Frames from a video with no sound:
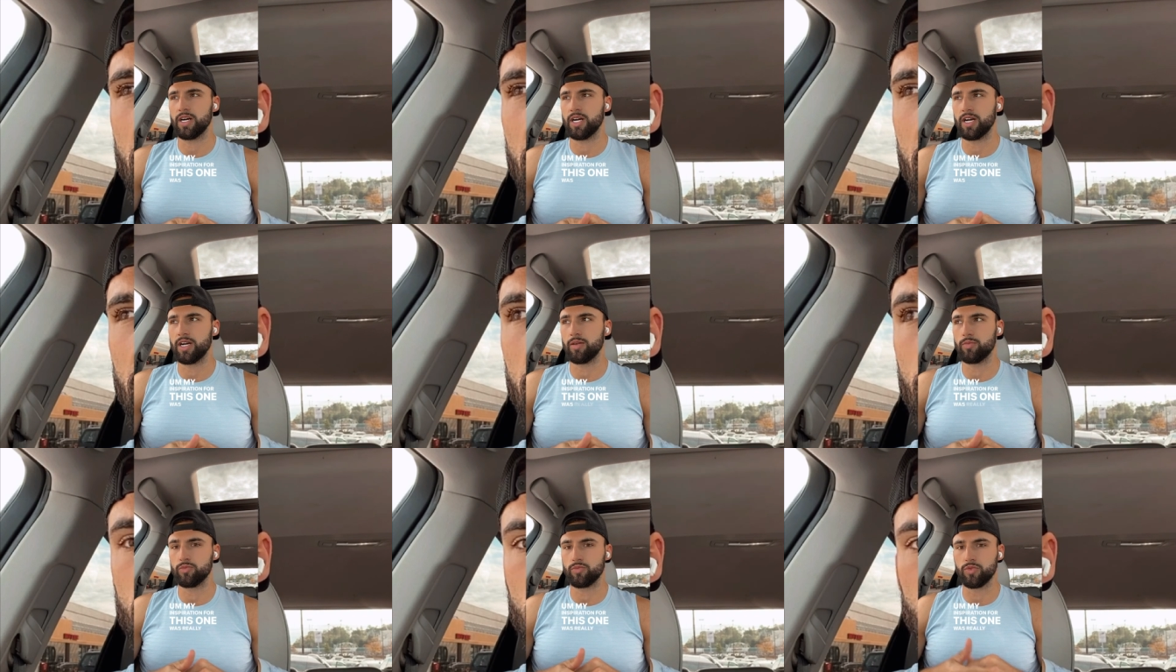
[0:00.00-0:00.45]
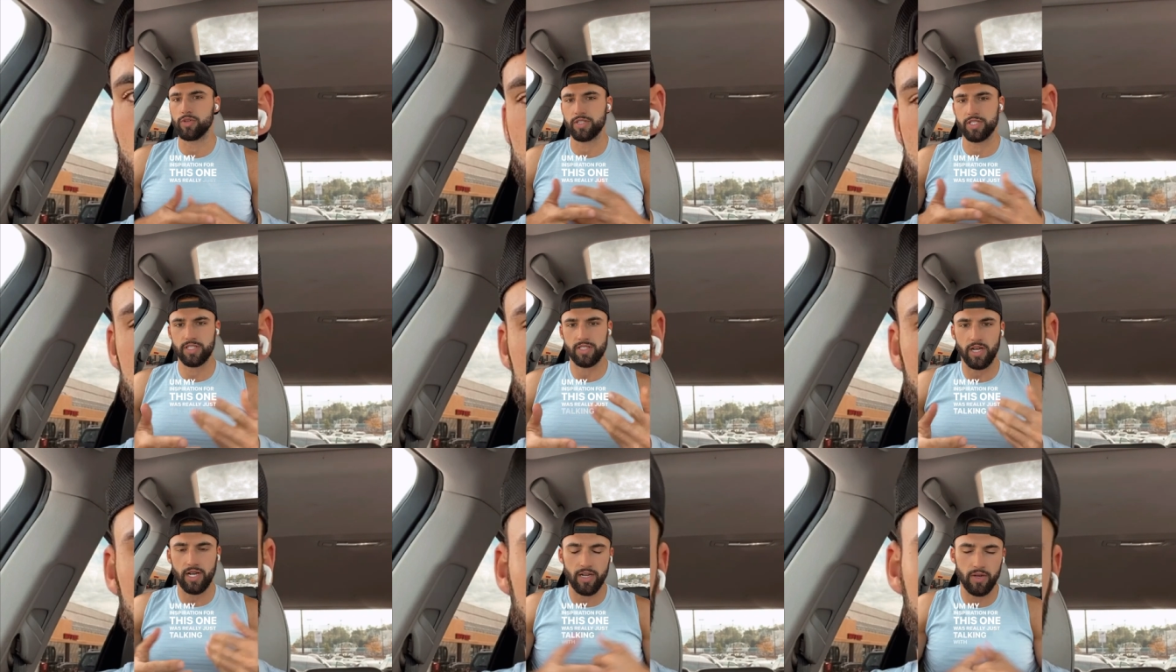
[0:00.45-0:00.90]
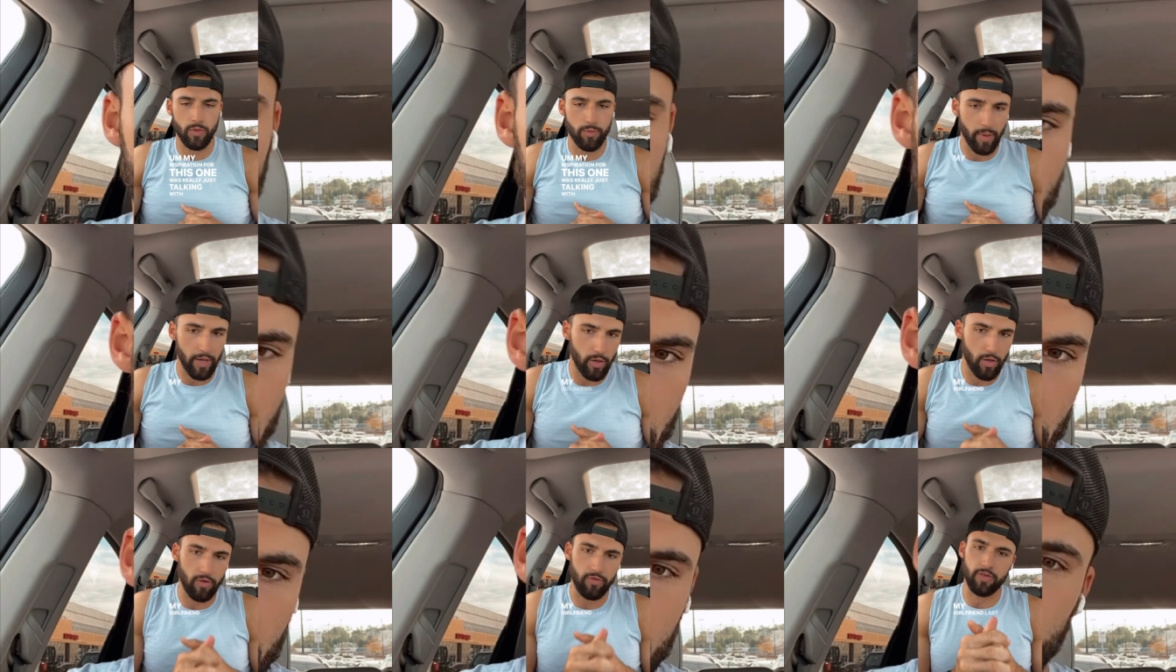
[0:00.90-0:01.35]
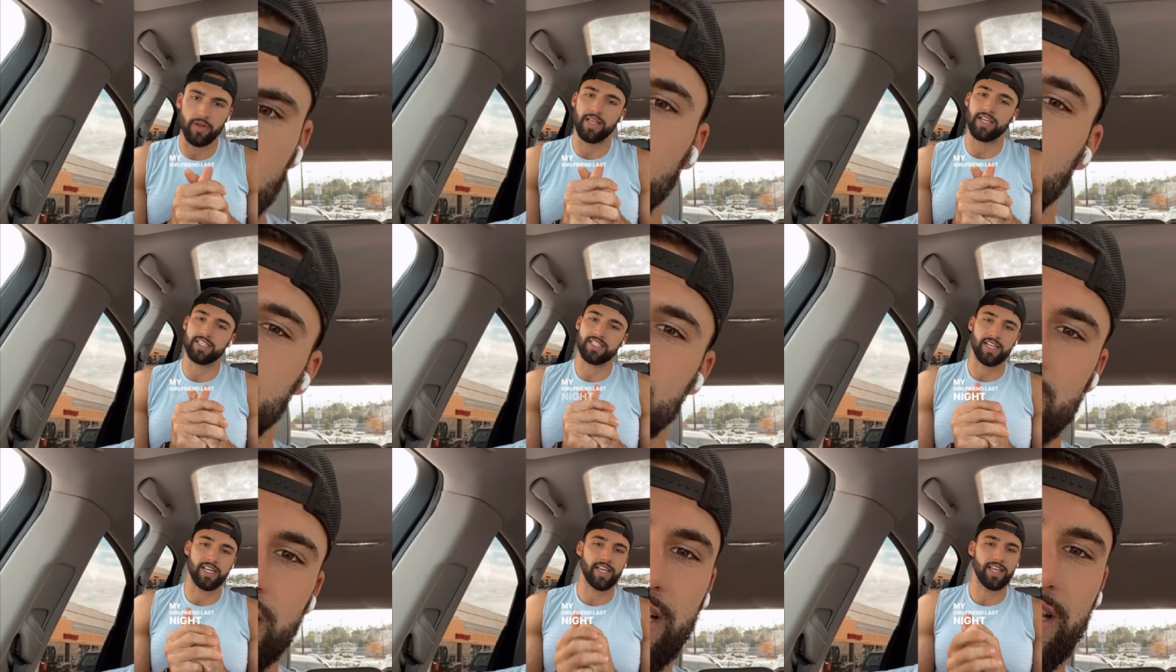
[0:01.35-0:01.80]
um, really just talking with my girlfriend
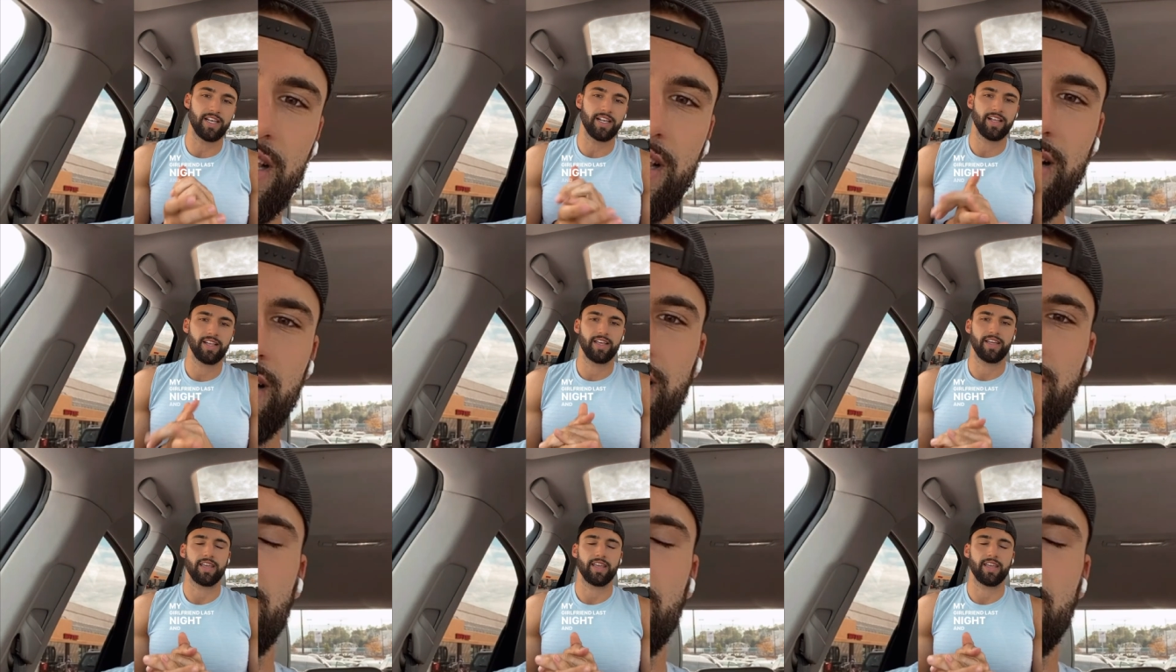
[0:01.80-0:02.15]
last night.